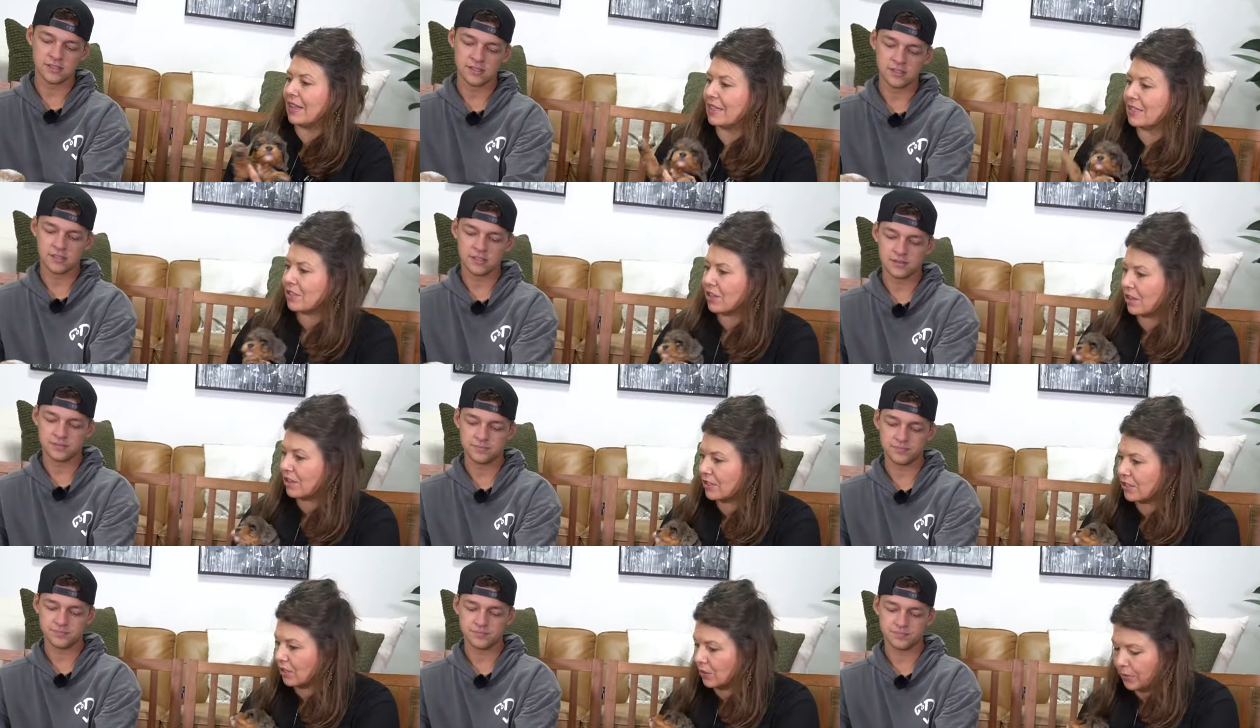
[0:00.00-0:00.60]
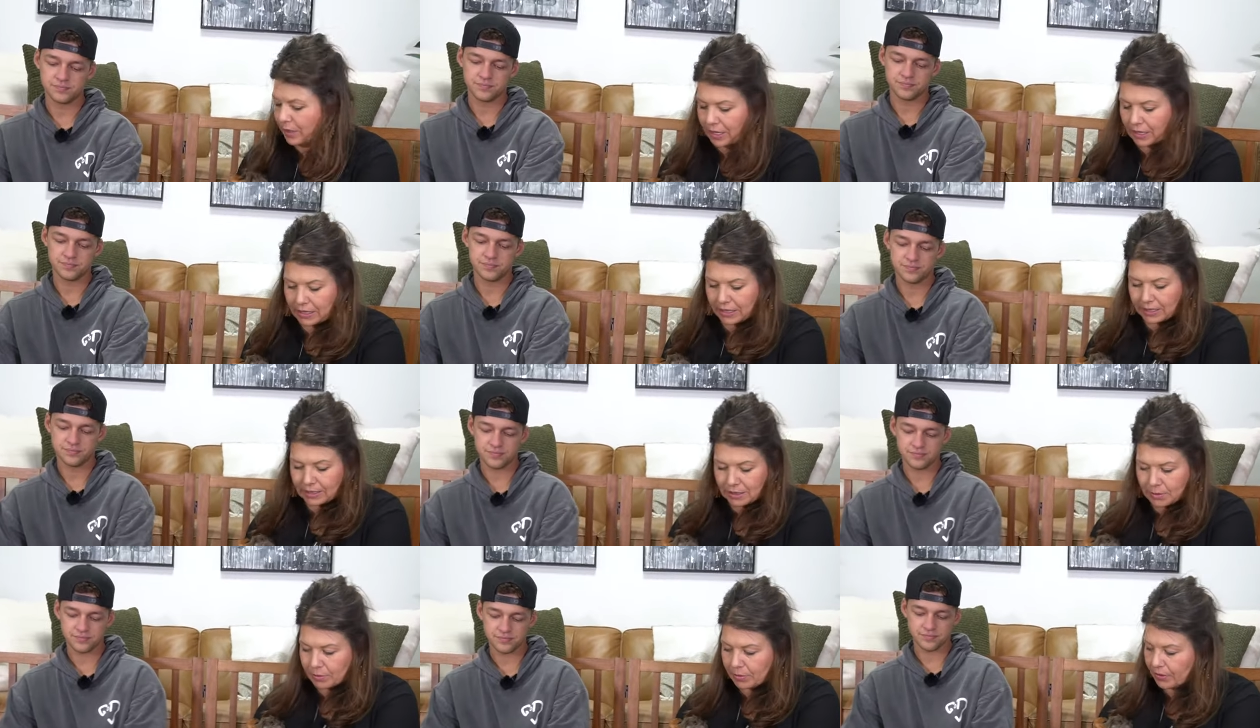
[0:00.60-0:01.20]
Speaker 1: that's also why I
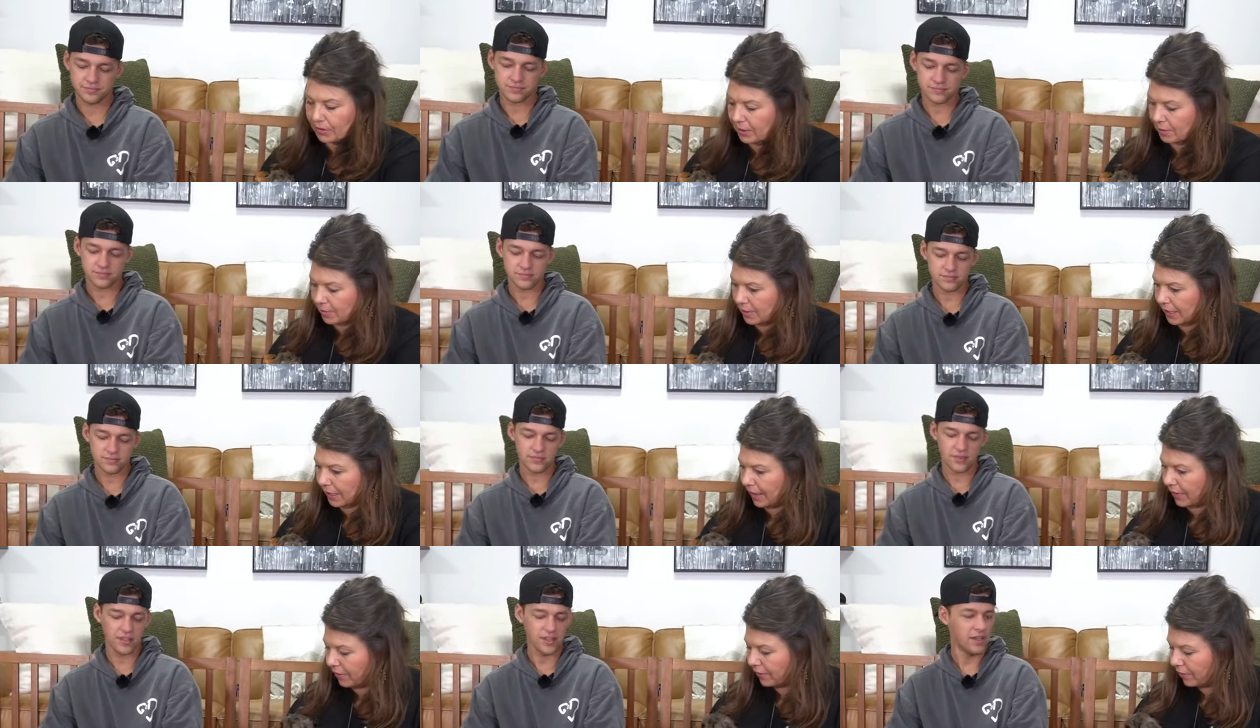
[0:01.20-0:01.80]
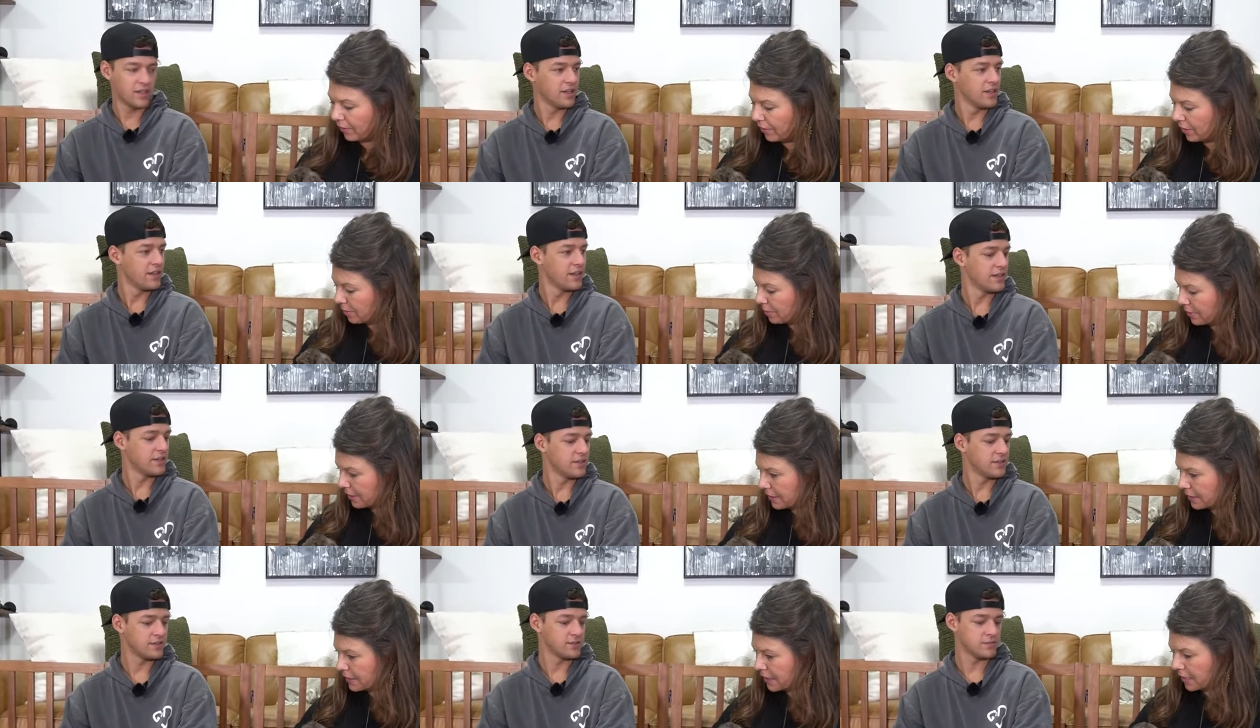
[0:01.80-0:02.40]
like to put them together at
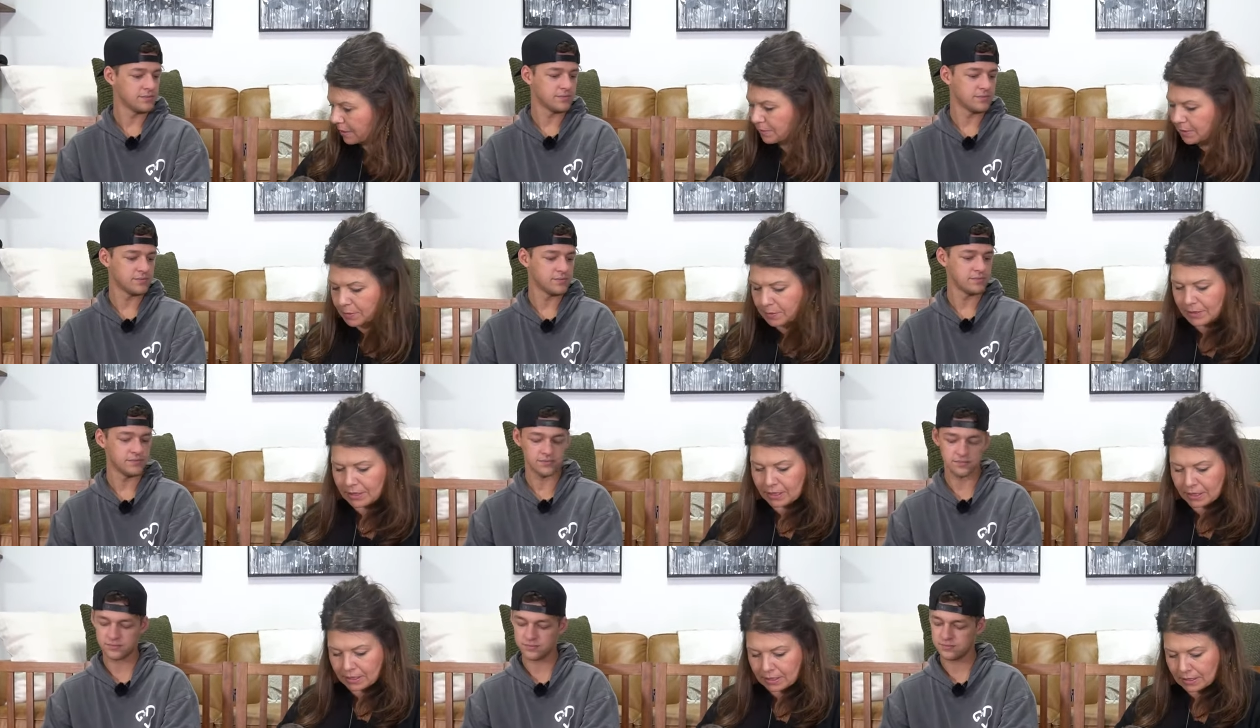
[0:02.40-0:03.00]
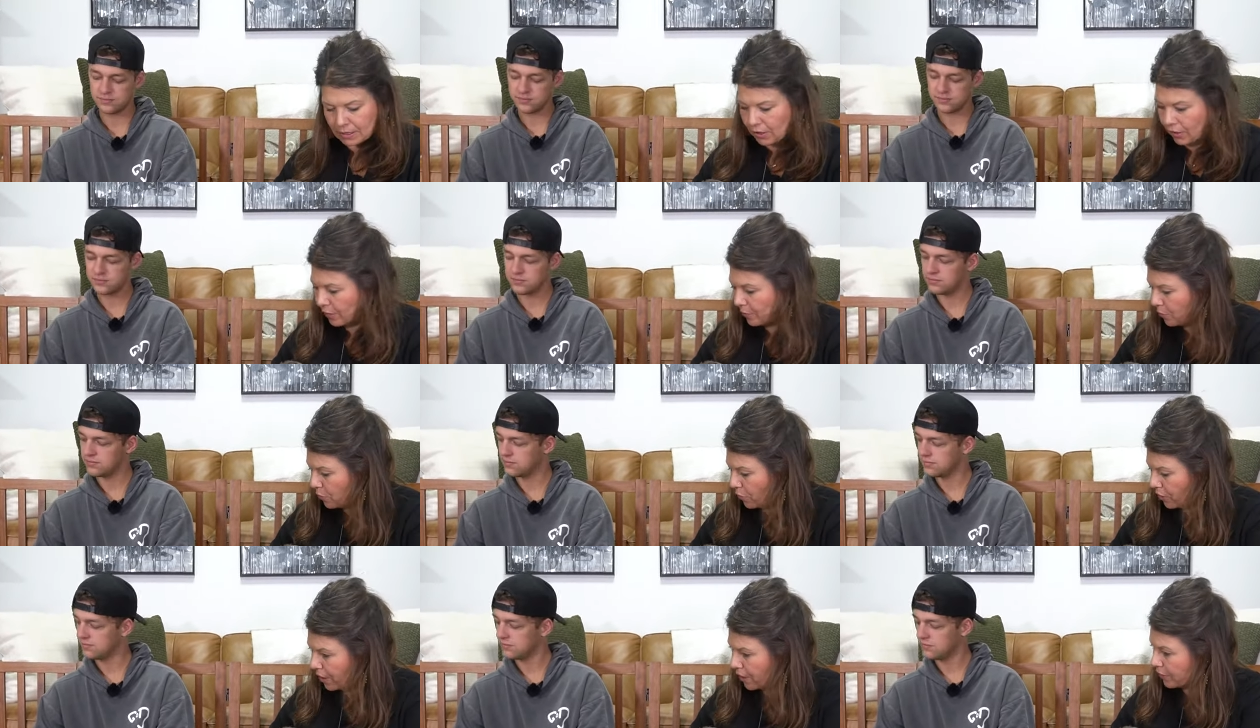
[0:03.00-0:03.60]
playtimes because our
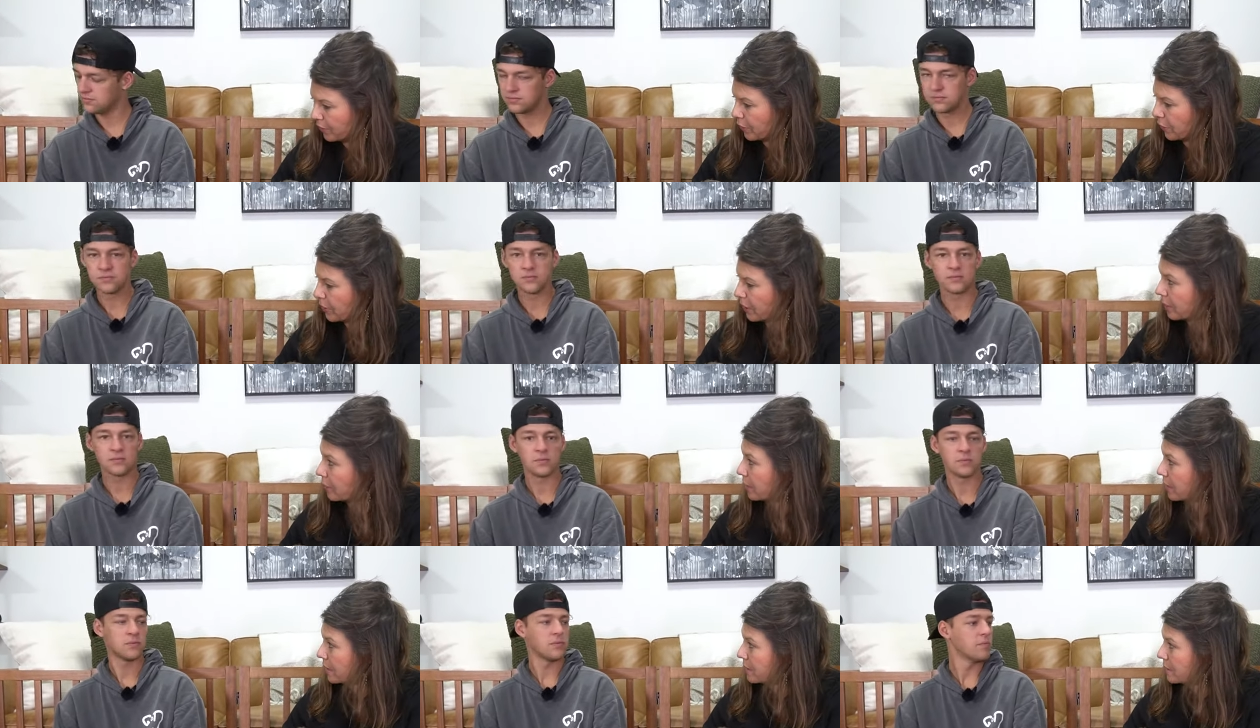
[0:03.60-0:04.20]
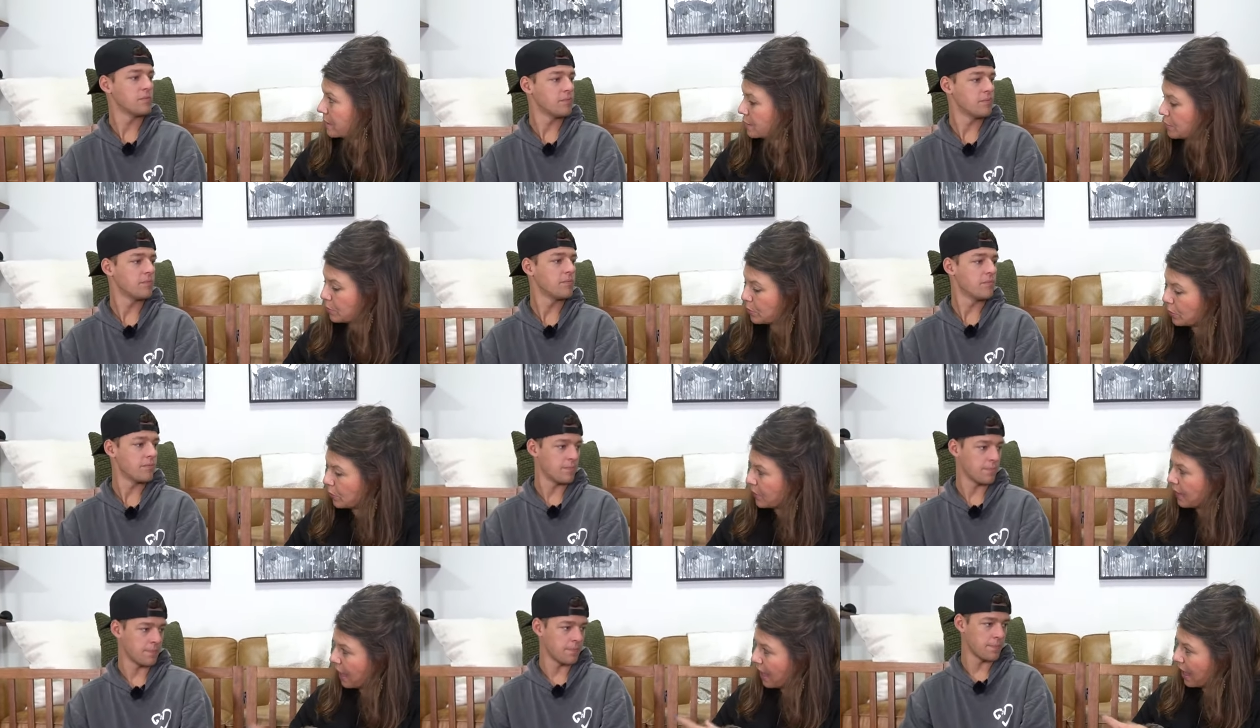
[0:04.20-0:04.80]
more outgoing ones
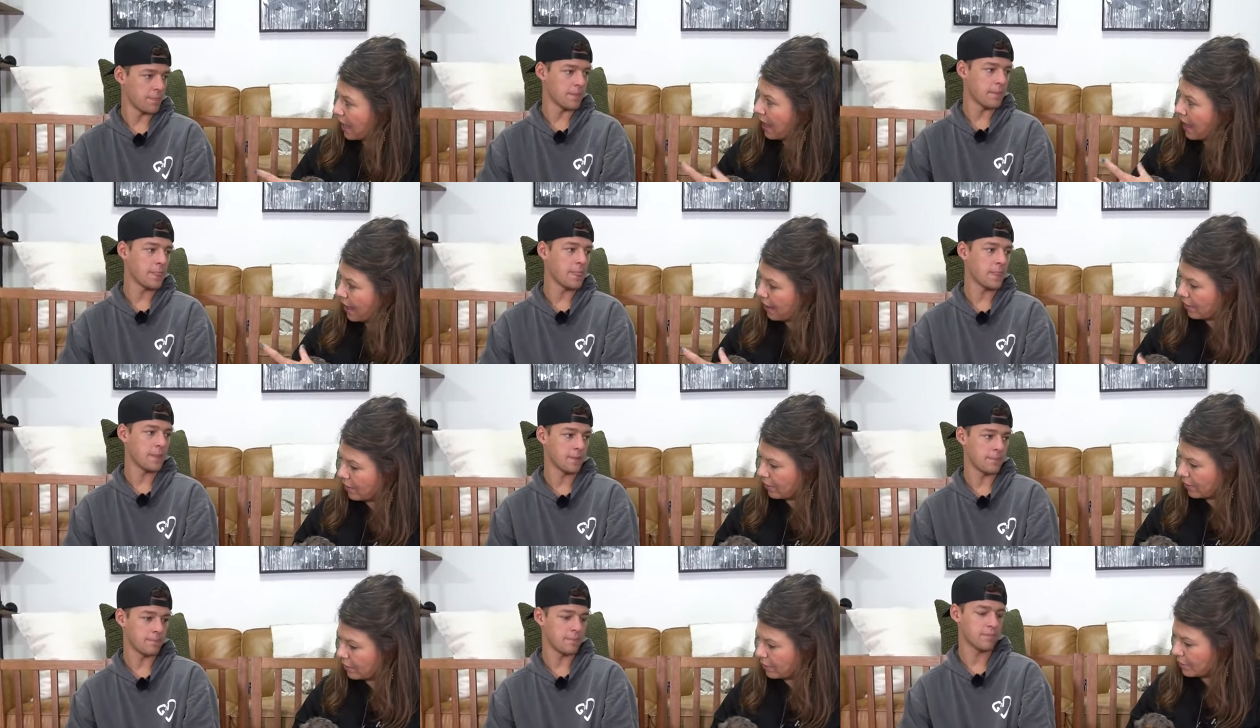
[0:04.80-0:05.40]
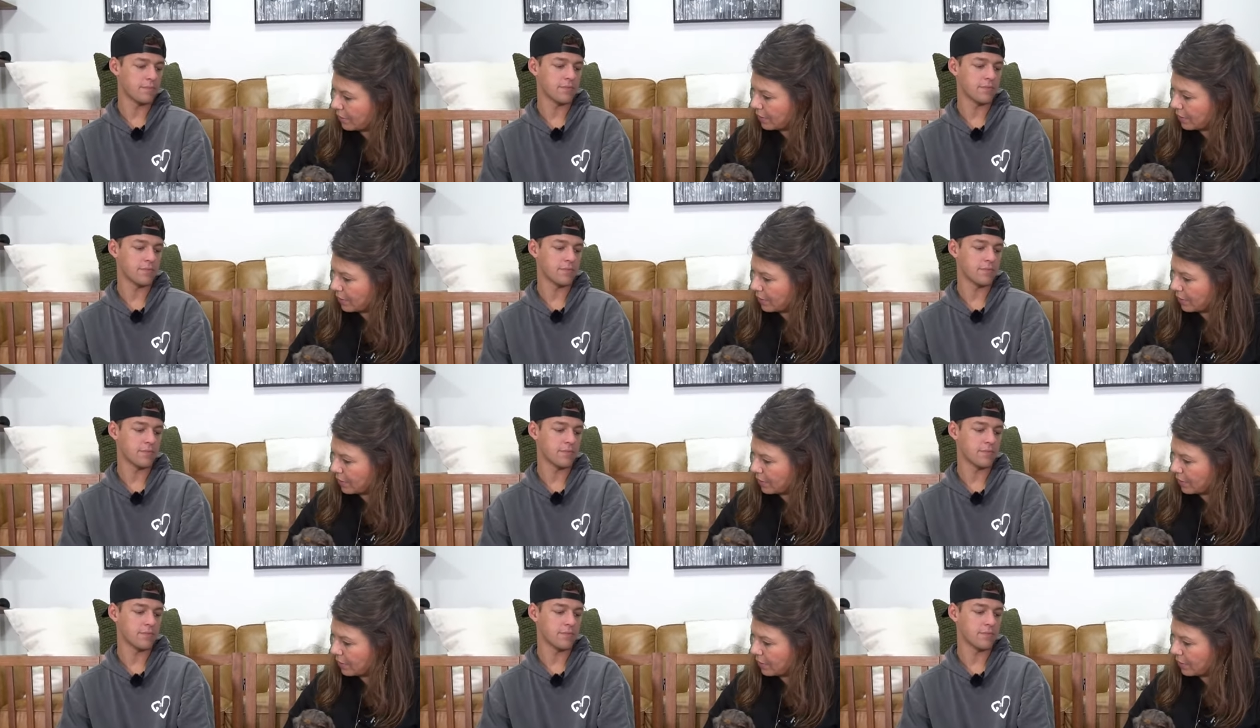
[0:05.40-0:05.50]
pull mm -hmm. that out of